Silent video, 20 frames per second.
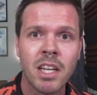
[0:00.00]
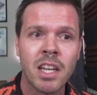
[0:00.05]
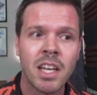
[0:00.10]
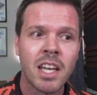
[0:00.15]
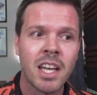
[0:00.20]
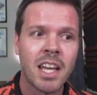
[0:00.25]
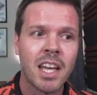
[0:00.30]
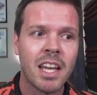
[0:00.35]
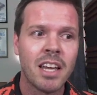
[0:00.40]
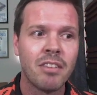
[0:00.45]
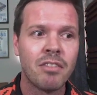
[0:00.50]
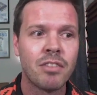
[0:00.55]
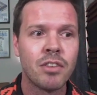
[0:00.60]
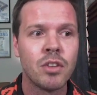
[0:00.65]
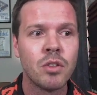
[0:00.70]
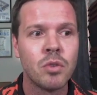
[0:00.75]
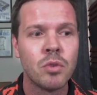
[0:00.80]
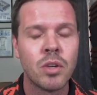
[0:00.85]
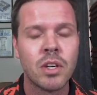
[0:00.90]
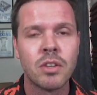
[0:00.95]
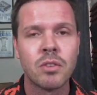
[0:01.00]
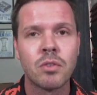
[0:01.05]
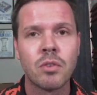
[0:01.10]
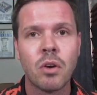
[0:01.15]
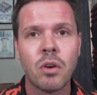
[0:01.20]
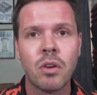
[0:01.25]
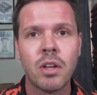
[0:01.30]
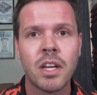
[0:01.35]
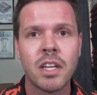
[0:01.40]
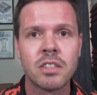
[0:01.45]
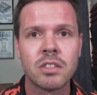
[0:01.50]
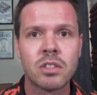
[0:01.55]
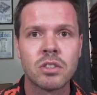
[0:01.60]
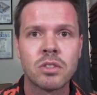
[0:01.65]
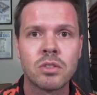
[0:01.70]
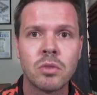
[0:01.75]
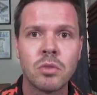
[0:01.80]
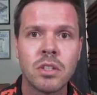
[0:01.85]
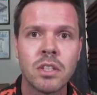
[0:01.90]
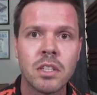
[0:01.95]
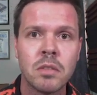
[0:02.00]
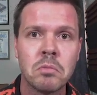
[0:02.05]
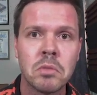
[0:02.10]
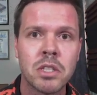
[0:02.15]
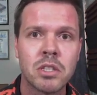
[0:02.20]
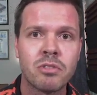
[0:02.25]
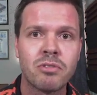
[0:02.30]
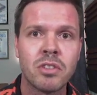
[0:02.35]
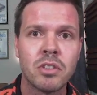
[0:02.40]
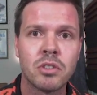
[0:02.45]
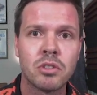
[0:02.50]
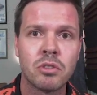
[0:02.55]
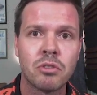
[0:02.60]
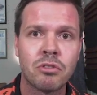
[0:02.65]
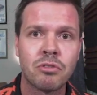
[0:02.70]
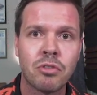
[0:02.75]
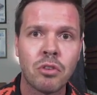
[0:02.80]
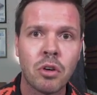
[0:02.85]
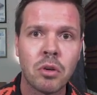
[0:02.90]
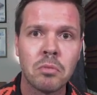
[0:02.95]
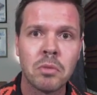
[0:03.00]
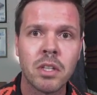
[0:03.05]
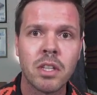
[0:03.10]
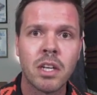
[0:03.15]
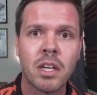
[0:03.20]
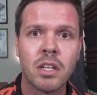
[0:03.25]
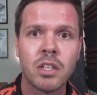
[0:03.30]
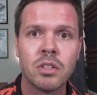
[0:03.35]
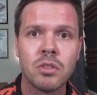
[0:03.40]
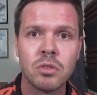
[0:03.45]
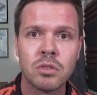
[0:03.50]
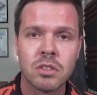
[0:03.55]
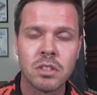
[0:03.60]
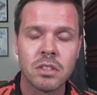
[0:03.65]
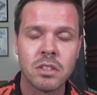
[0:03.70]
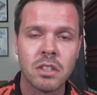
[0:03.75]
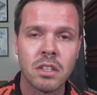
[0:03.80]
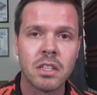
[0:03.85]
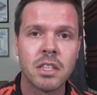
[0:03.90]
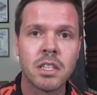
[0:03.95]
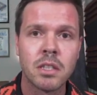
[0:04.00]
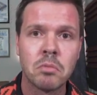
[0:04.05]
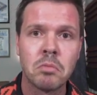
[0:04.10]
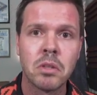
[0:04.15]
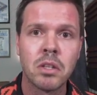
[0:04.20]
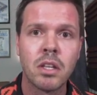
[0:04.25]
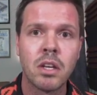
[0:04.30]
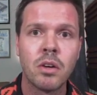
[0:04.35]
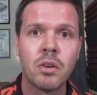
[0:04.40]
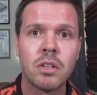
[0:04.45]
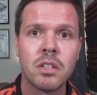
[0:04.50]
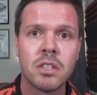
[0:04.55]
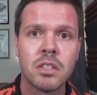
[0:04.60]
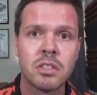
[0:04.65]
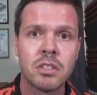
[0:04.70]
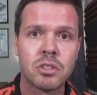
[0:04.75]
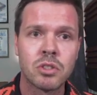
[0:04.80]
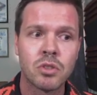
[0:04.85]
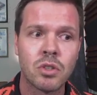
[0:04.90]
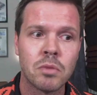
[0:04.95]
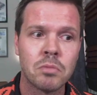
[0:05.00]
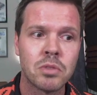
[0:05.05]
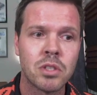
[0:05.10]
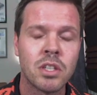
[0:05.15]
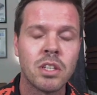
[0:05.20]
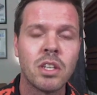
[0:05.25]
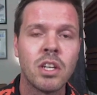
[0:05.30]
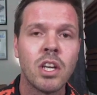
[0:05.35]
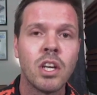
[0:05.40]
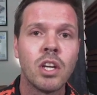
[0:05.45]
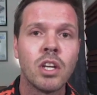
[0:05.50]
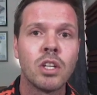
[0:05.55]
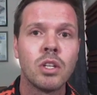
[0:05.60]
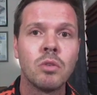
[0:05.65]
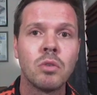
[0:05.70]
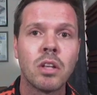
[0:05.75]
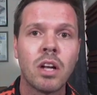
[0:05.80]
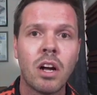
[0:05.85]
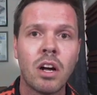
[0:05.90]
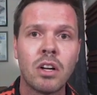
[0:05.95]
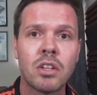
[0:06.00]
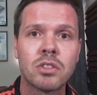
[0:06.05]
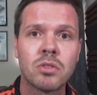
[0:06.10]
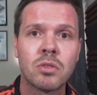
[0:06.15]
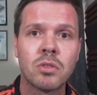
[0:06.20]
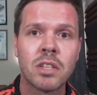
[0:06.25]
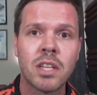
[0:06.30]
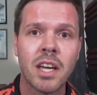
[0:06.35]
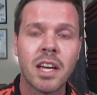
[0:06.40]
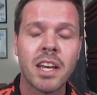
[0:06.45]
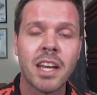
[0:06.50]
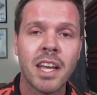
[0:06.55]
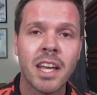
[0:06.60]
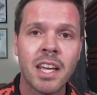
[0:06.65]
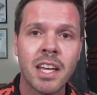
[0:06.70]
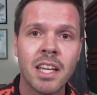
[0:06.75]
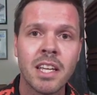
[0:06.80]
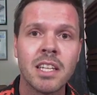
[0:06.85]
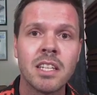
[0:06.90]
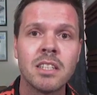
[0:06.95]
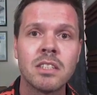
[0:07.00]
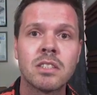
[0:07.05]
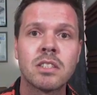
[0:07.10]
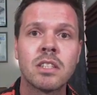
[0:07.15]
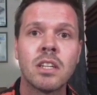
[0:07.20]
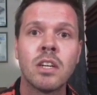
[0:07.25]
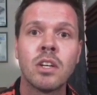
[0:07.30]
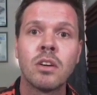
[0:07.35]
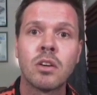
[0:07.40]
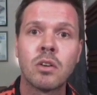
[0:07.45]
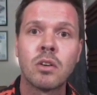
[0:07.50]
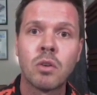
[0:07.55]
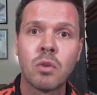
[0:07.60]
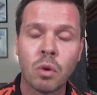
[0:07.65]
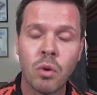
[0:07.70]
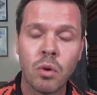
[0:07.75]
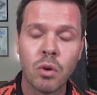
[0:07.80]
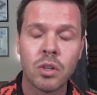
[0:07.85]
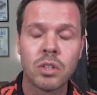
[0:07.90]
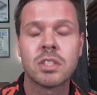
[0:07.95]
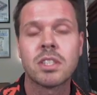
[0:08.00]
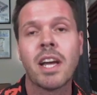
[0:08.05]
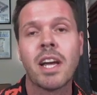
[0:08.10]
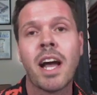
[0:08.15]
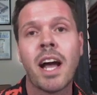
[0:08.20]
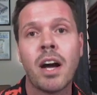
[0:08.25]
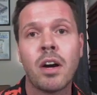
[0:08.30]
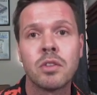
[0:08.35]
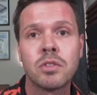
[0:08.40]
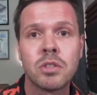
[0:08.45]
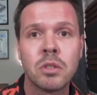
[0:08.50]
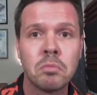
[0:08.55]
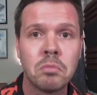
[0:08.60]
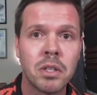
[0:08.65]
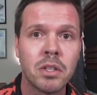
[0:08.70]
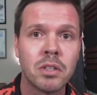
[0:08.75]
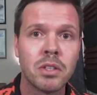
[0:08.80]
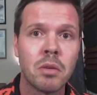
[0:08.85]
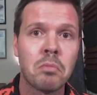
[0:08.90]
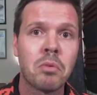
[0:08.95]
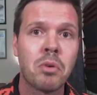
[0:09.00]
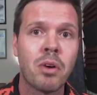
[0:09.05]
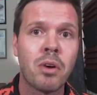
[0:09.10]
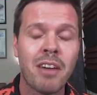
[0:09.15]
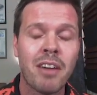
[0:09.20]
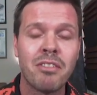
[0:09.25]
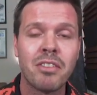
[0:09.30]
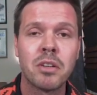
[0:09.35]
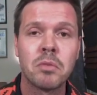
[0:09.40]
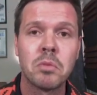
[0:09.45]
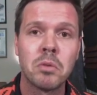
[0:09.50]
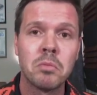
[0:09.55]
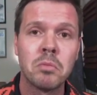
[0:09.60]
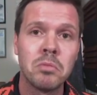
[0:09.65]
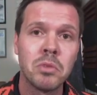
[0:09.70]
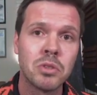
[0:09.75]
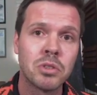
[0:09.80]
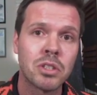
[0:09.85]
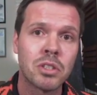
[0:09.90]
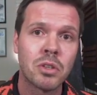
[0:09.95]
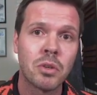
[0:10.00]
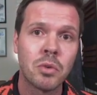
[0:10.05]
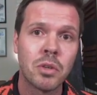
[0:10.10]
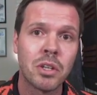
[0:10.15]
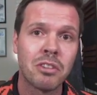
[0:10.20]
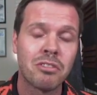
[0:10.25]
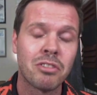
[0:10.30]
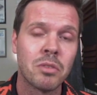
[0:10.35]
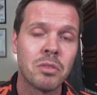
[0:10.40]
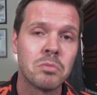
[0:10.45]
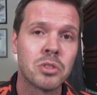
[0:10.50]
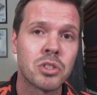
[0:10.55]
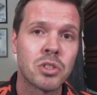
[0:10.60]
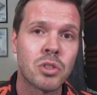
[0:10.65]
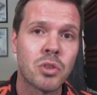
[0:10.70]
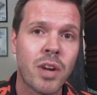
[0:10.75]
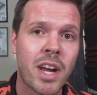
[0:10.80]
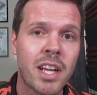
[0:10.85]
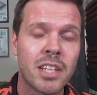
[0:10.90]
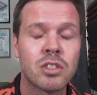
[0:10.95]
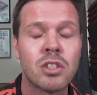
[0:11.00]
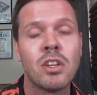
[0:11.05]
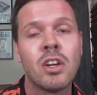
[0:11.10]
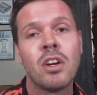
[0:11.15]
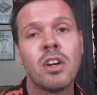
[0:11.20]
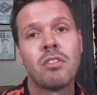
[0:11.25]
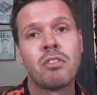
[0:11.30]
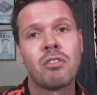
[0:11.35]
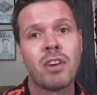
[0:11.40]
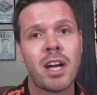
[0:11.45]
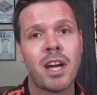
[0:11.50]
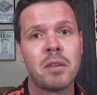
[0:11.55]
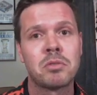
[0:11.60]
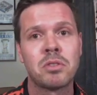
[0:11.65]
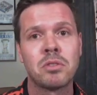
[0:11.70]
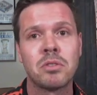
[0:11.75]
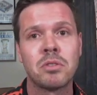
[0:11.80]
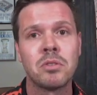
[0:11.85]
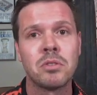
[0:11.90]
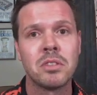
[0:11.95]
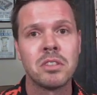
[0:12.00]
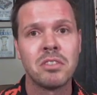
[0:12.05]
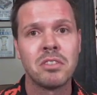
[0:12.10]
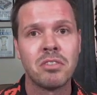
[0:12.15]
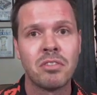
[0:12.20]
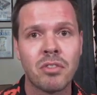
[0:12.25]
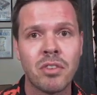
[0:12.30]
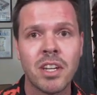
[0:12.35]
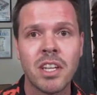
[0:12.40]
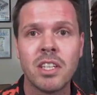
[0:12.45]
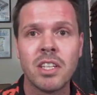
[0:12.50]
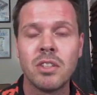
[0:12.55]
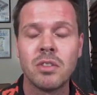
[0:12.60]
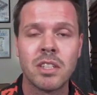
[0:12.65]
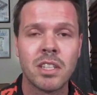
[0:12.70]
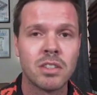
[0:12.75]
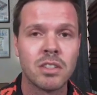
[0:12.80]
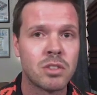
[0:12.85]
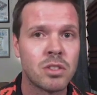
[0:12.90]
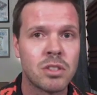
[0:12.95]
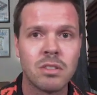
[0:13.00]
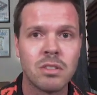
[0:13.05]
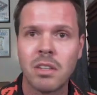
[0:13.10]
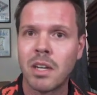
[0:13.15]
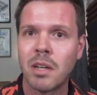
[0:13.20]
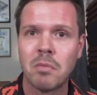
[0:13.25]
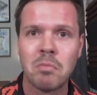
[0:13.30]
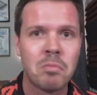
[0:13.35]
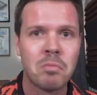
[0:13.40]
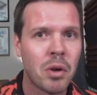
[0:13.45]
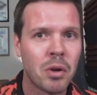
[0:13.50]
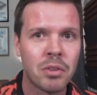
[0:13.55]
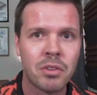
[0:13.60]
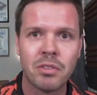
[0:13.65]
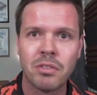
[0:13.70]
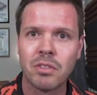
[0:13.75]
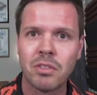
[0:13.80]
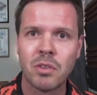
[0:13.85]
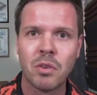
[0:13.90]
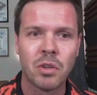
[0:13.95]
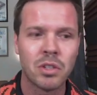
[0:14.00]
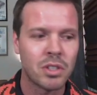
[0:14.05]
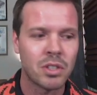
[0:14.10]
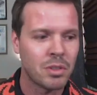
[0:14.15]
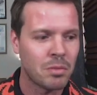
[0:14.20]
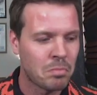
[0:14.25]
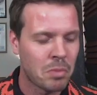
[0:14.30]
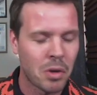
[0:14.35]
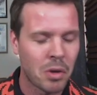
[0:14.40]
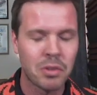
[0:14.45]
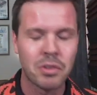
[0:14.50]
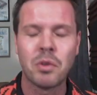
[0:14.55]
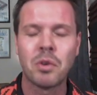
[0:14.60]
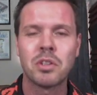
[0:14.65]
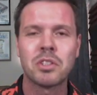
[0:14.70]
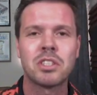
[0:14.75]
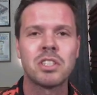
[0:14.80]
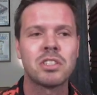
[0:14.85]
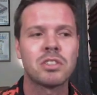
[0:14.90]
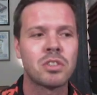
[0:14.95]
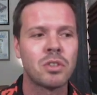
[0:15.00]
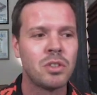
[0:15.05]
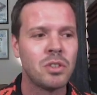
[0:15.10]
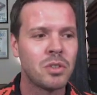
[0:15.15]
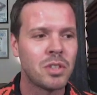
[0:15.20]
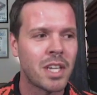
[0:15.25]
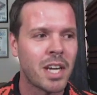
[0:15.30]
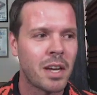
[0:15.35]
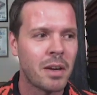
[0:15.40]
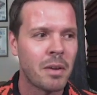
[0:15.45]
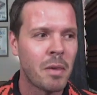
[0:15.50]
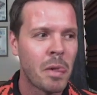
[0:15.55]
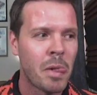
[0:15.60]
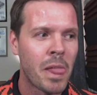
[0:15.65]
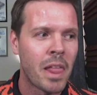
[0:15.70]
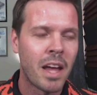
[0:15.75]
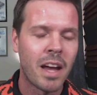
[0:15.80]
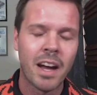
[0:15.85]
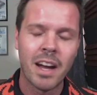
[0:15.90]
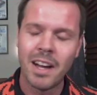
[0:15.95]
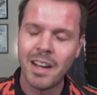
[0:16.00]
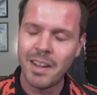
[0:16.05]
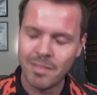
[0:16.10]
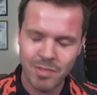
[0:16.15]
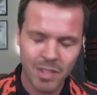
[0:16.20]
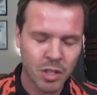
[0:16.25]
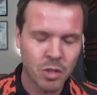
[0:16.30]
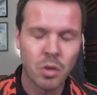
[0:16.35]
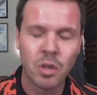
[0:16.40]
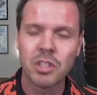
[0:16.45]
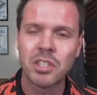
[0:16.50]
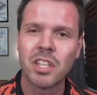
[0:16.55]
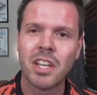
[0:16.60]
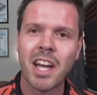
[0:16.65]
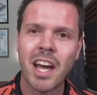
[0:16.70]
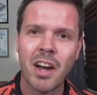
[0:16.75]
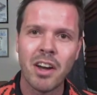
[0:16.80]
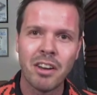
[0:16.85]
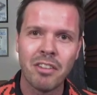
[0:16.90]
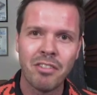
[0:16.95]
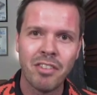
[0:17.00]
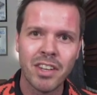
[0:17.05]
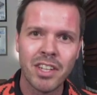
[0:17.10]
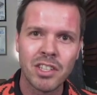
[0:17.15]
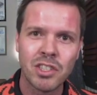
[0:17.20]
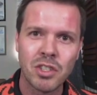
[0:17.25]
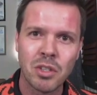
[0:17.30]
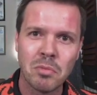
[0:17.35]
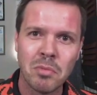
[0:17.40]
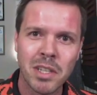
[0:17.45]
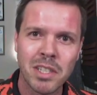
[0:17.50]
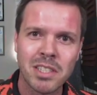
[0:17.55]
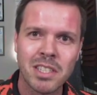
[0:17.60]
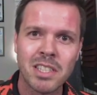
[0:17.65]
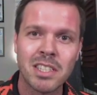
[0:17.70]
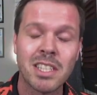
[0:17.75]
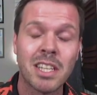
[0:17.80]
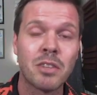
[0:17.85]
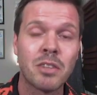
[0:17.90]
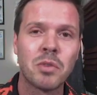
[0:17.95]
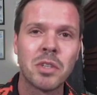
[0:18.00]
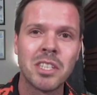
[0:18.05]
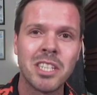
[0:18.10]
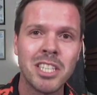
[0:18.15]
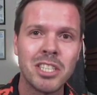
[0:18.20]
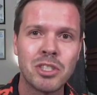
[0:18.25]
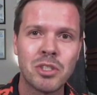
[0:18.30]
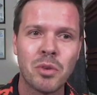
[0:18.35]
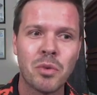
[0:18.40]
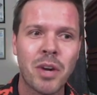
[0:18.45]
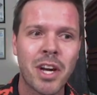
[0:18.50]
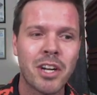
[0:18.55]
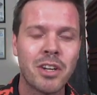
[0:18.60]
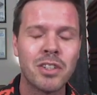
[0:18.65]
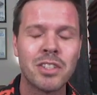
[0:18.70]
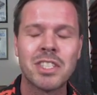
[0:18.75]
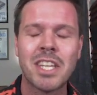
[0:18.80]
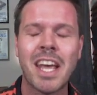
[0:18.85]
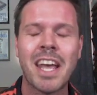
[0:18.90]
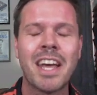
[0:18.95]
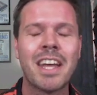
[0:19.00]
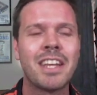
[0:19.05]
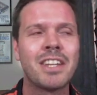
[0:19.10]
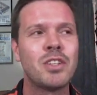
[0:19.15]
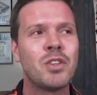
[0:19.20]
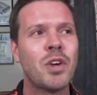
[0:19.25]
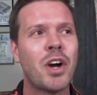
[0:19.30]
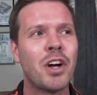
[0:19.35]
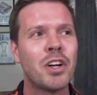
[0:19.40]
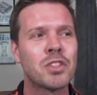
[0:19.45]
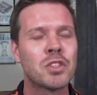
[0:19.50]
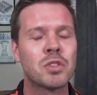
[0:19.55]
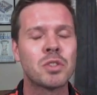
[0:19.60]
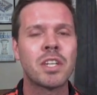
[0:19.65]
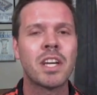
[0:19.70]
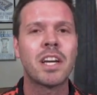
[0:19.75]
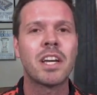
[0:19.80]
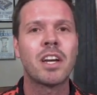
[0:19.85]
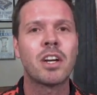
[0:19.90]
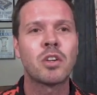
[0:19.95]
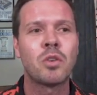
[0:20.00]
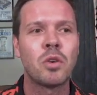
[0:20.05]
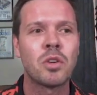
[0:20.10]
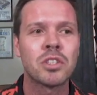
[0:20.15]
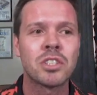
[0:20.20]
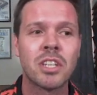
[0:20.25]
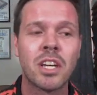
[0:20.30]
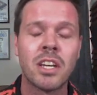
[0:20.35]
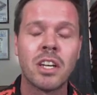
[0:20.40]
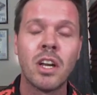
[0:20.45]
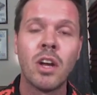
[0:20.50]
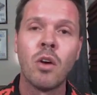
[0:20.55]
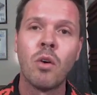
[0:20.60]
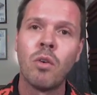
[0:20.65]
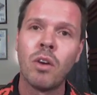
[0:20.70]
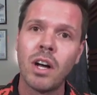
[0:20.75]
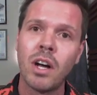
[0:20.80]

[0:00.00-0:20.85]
If you enroll as a student in Mix Finisher Formula using the link below in the description, you will also get his course, How to Build a Profitable Music Career from Scratch, for absolutely free. You get both courses, so you get a course on how to finish your mixes and release your records. And you also get a course on, well,